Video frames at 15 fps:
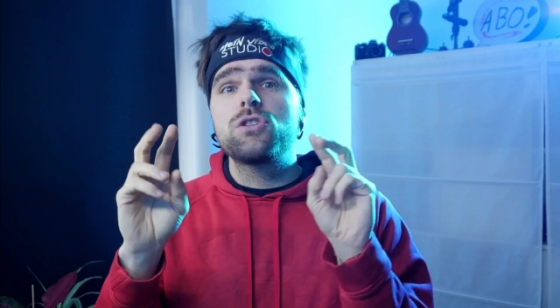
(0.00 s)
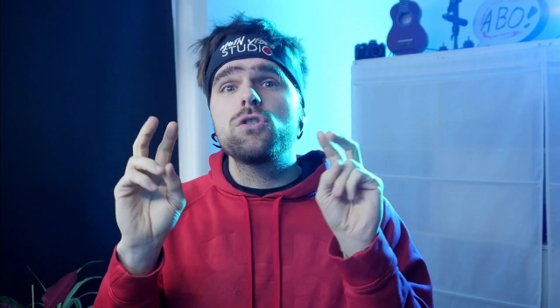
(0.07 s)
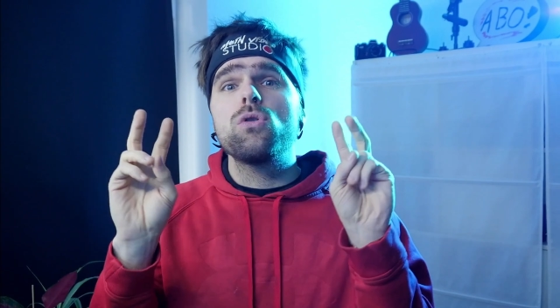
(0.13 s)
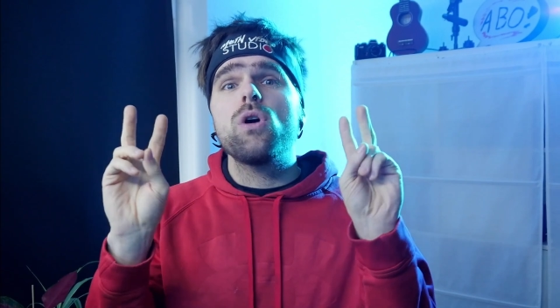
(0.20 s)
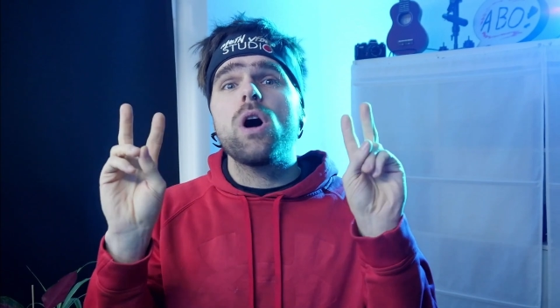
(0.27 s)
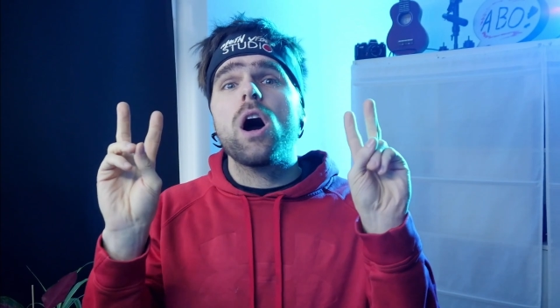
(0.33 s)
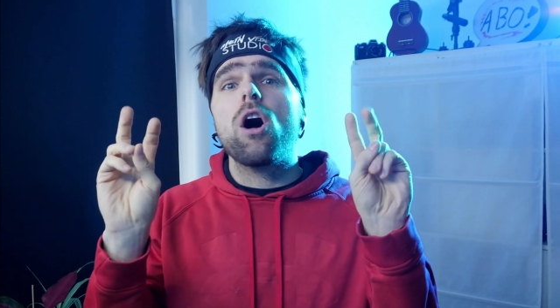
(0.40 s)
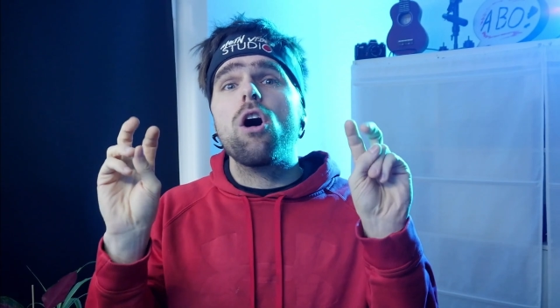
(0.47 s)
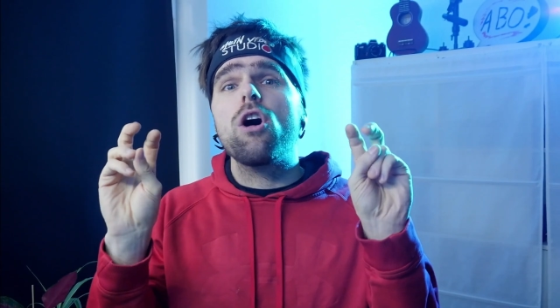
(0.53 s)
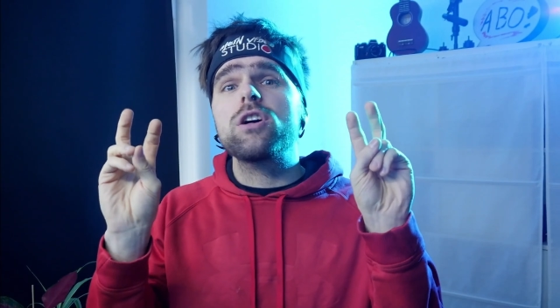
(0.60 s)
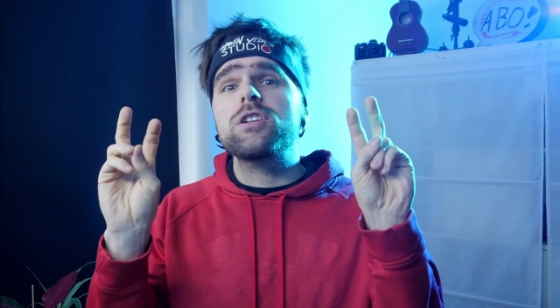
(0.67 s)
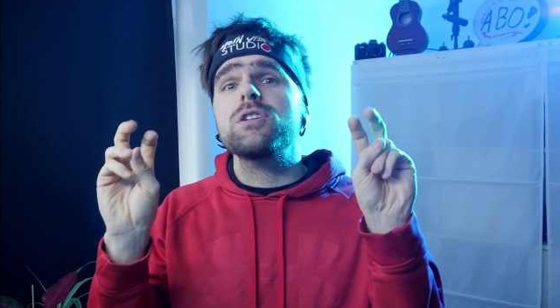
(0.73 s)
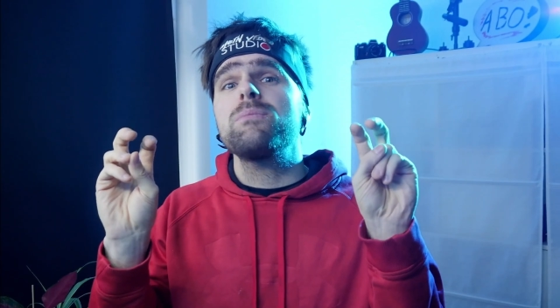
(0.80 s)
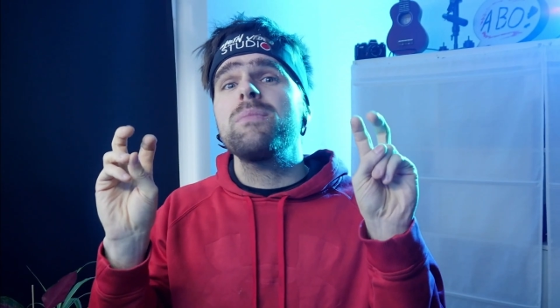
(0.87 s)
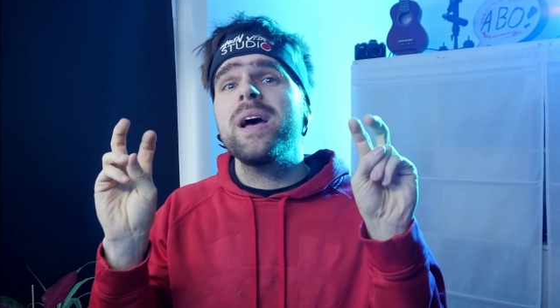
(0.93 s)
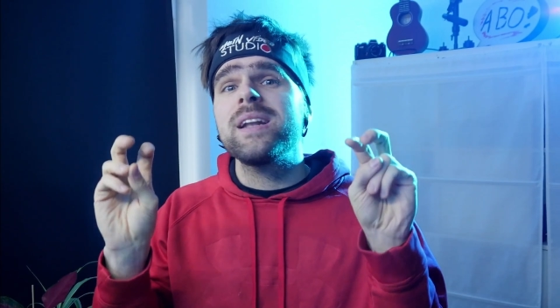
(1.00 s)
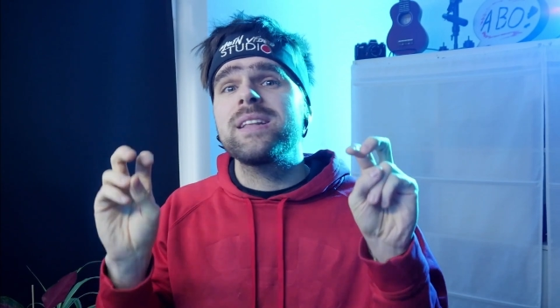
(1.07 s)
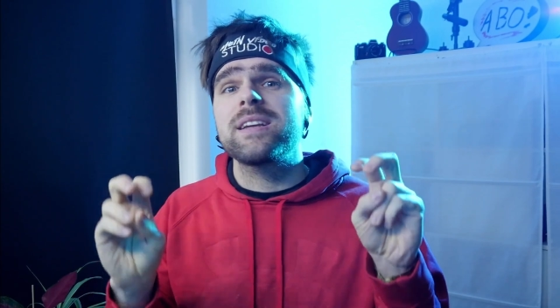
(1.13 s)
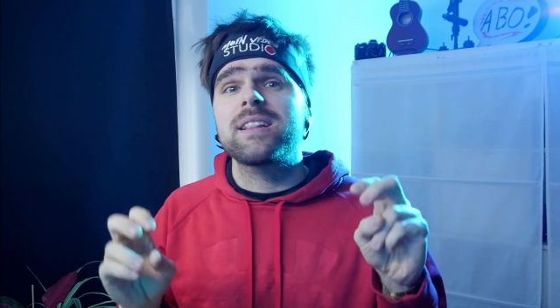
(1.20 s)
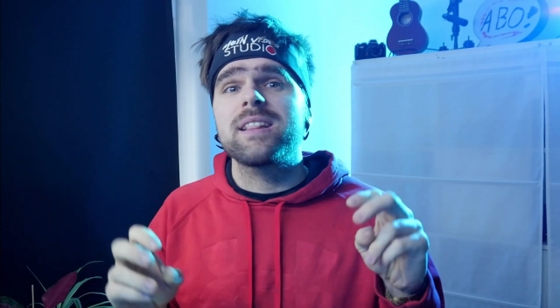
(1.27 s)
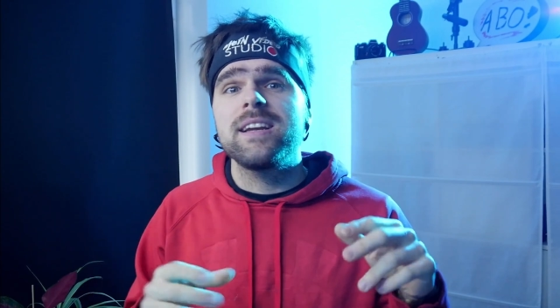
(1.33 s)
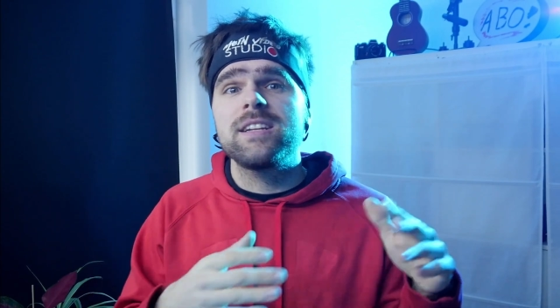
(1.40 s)
you
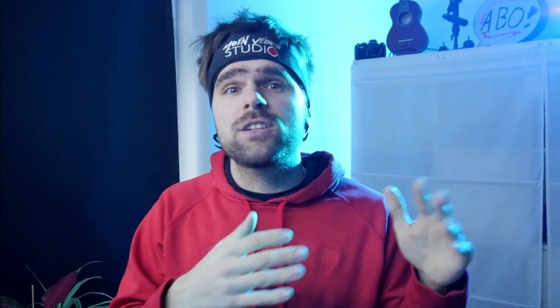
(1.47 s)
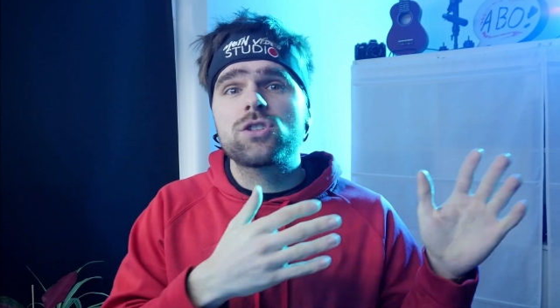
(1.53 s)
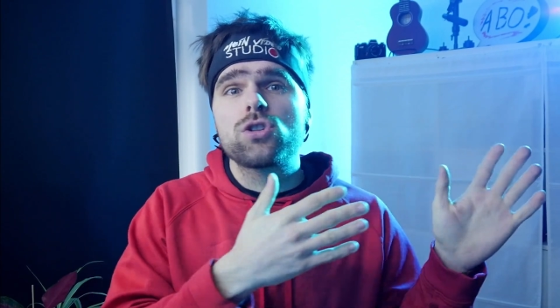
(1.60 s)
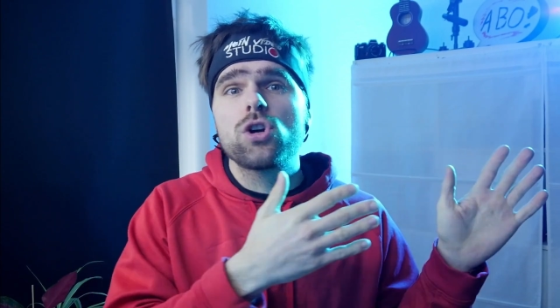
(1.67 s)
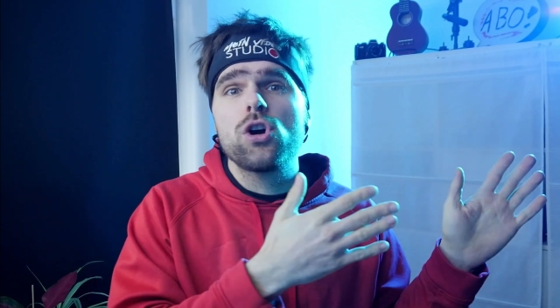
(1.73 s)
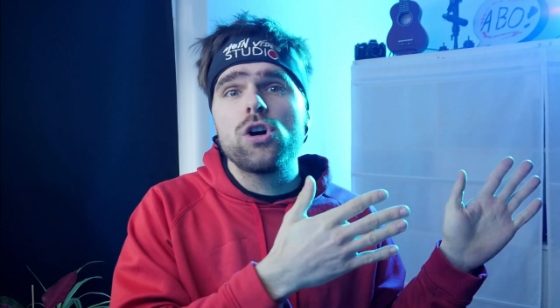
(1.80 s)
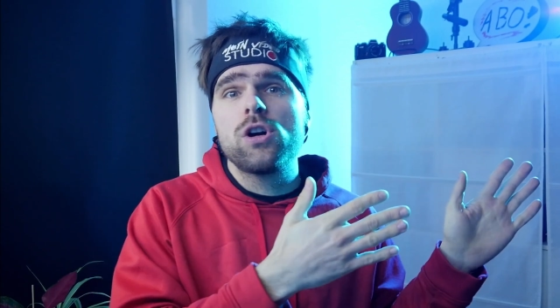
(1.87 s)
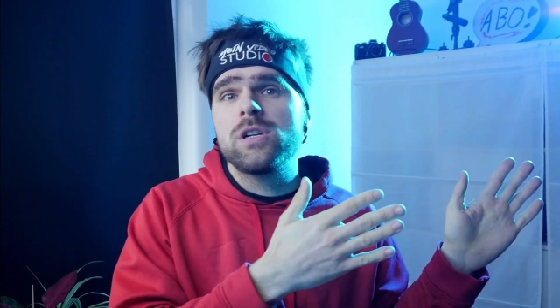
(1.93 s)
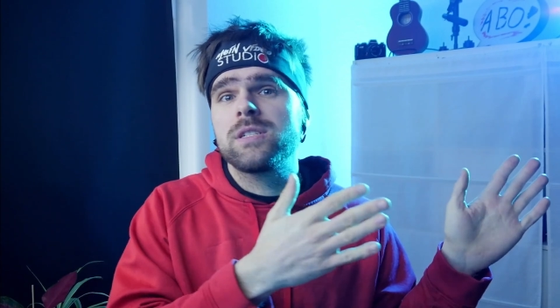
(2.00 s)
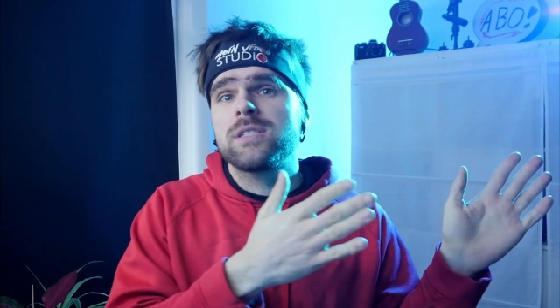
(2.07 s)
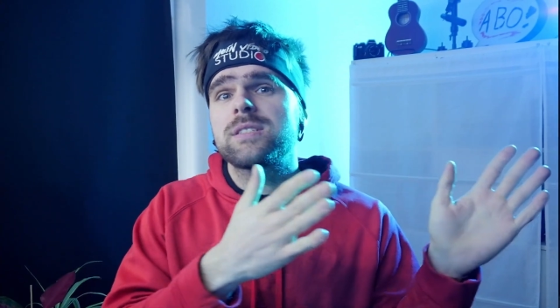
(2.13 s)
automatically turn